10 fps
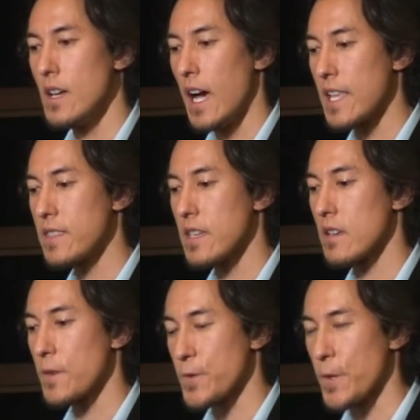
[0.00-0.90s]
I think
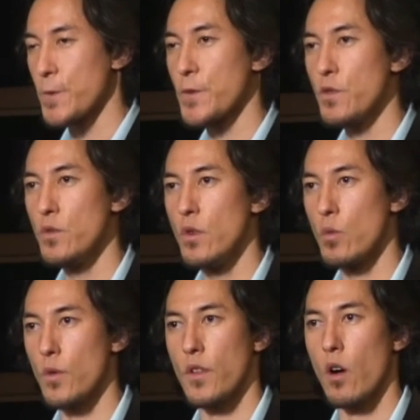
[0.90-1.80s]
Sun Tzu, who
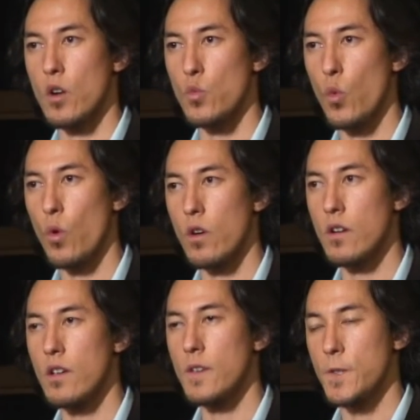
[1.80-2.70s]
wrote The Art of War,
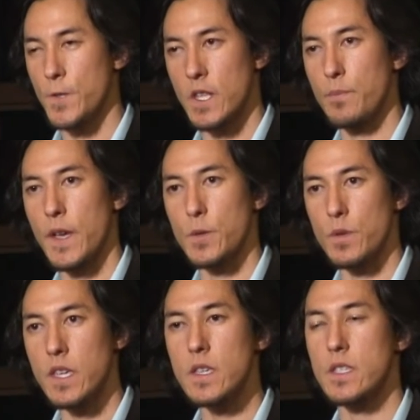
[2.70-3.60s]
said it best
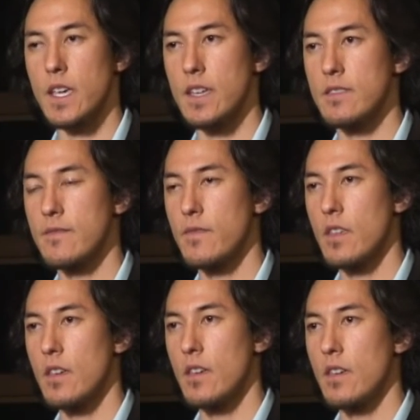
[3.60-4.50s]
when he said,
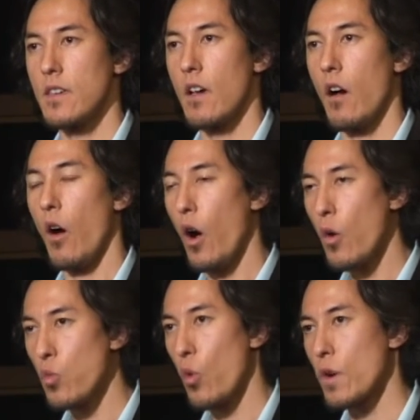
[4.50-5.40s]
All
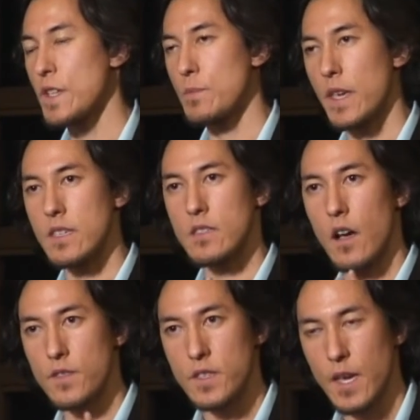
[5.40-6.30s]
war is based
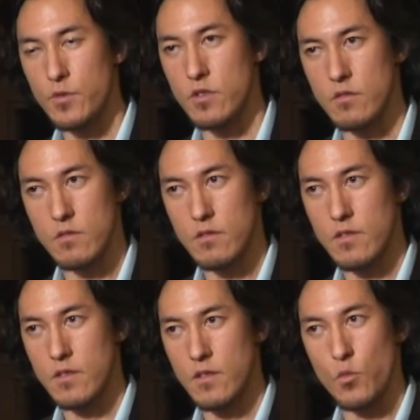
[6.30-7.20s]
on deception.
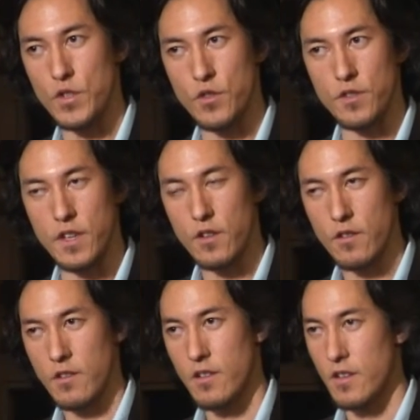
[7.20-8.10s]
When you're
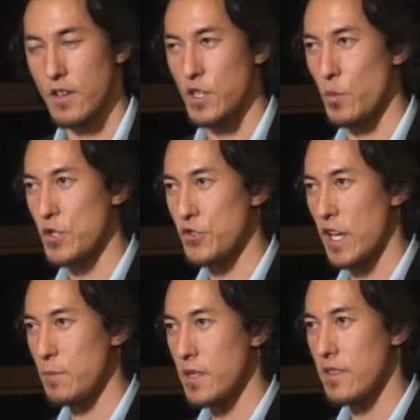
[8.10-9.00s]
near, you want your
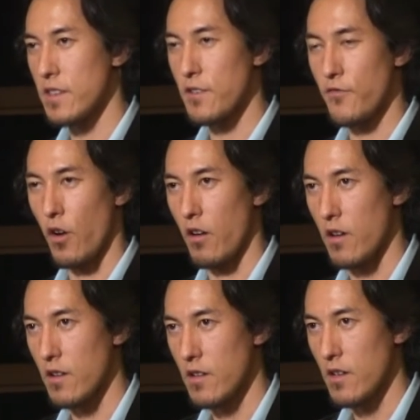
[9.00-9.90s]
enemy to think you're
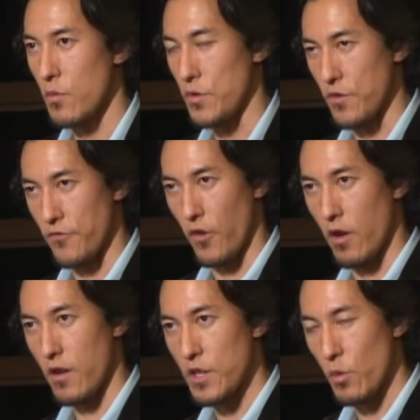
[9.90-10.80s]
far. When you're
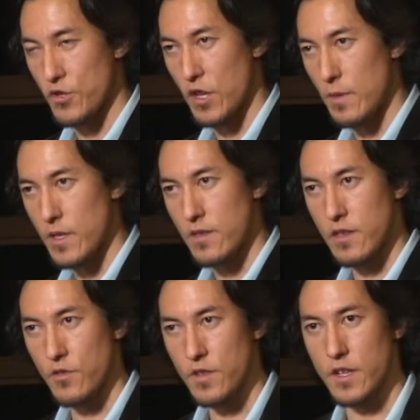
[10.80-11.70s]
far, you want your enemy to
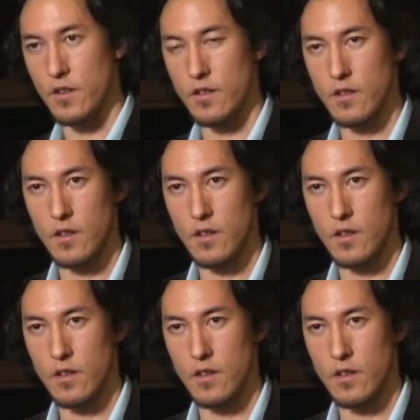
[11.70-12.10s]
think you're near.